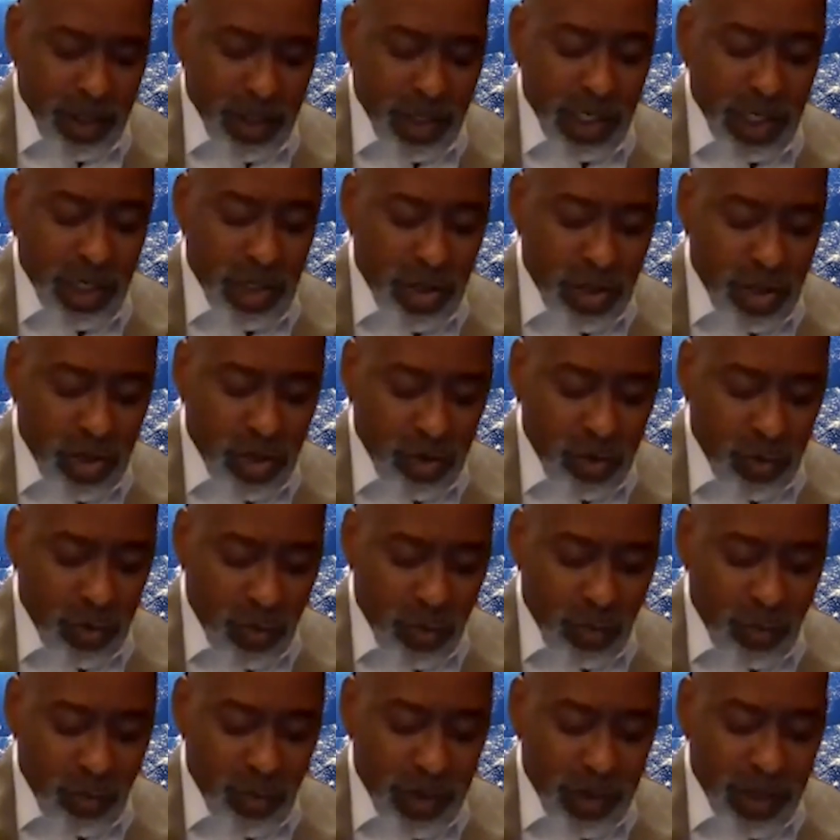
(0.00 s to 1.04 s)
Jesus
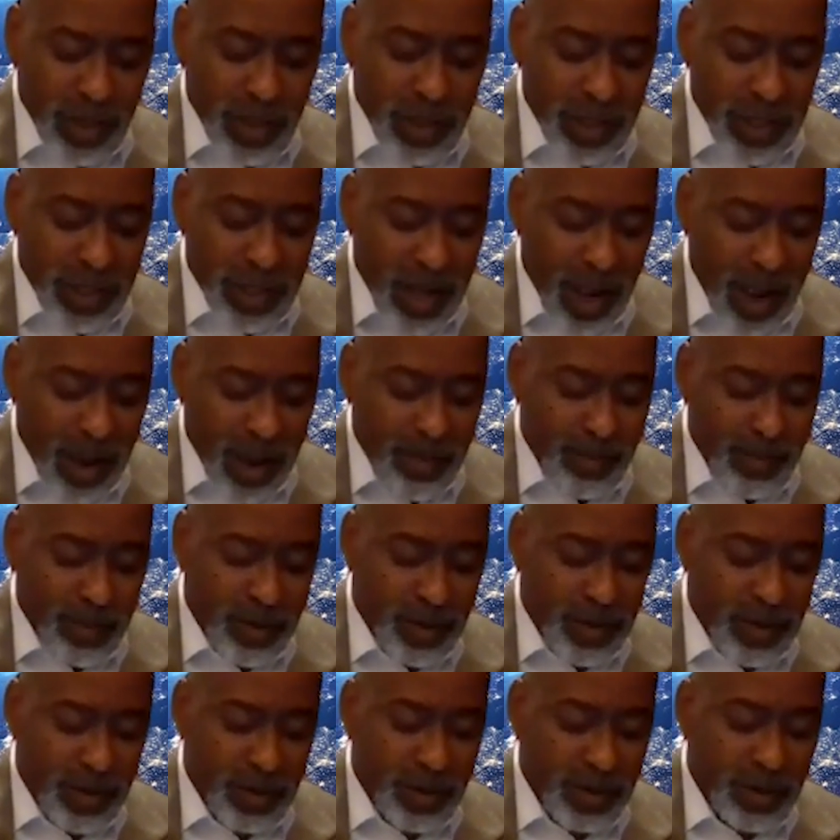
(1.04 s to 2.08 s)
told his
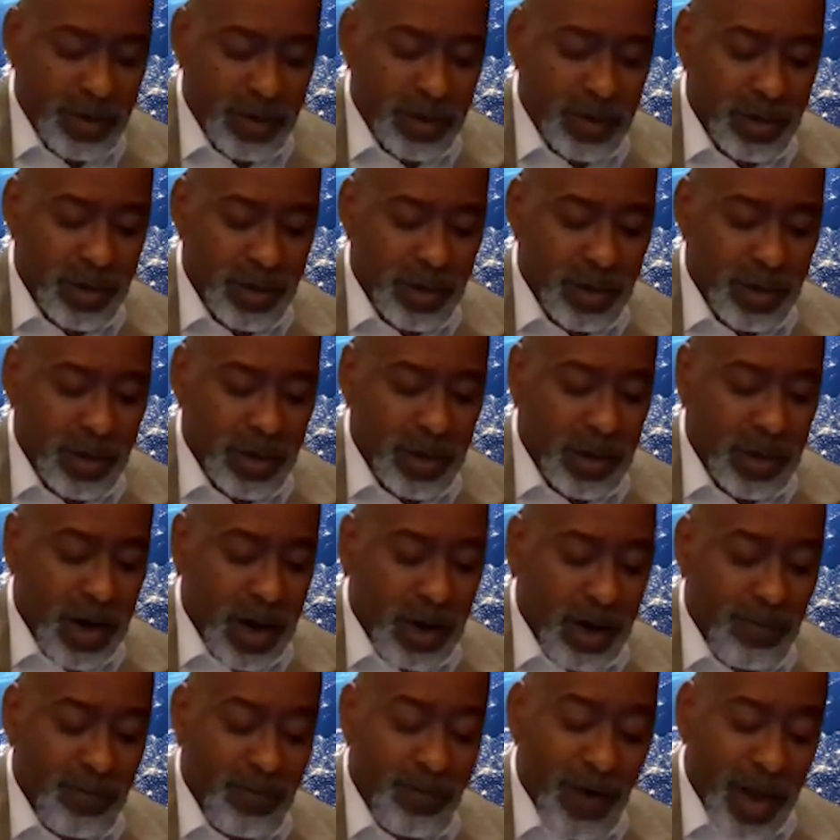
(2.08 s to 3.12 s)
disciples,
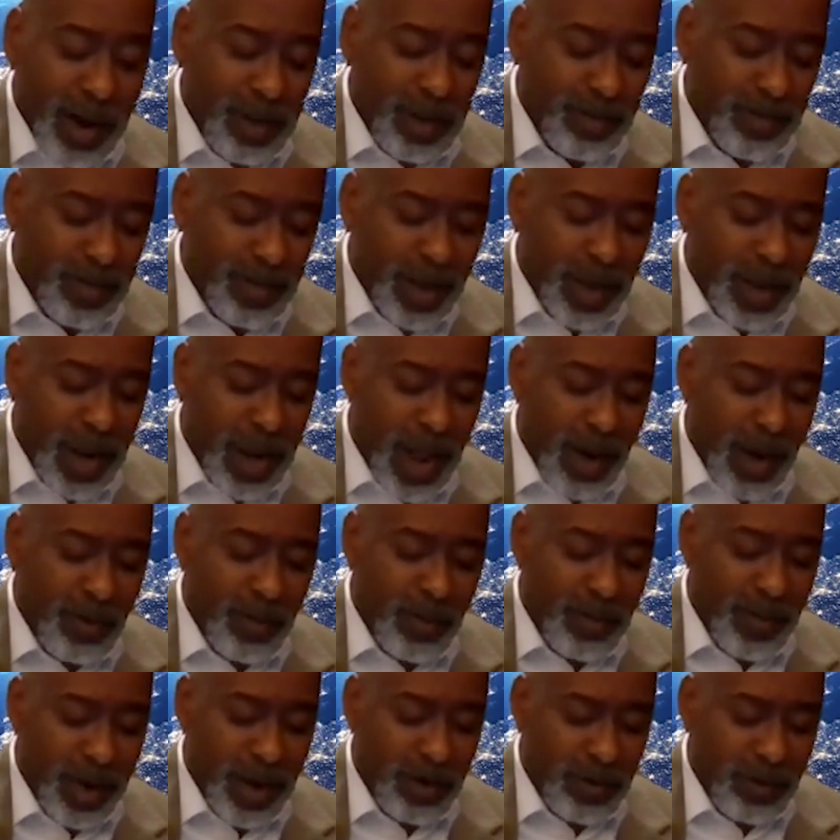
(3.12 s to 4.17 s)
"Come follow me and I
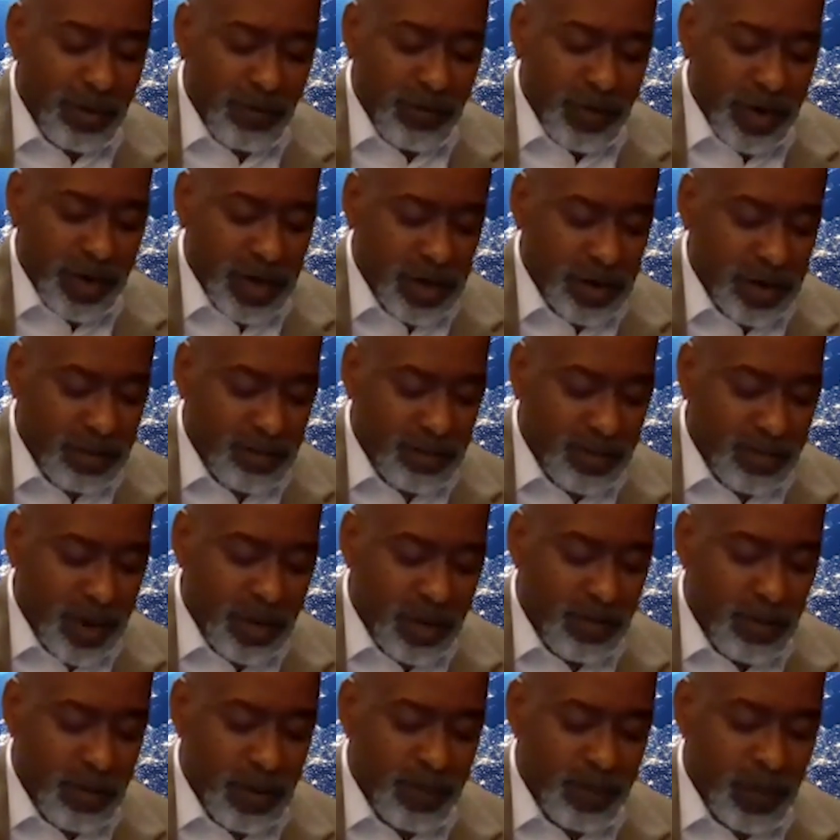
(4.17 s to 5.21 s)
will make you fishers of
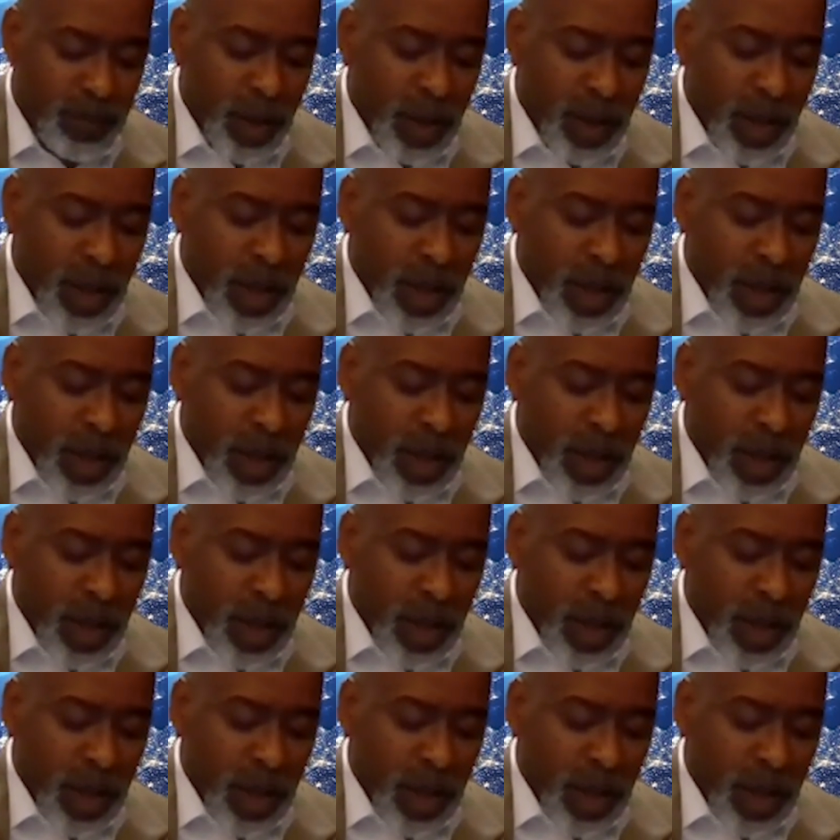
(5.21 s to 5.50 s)
people."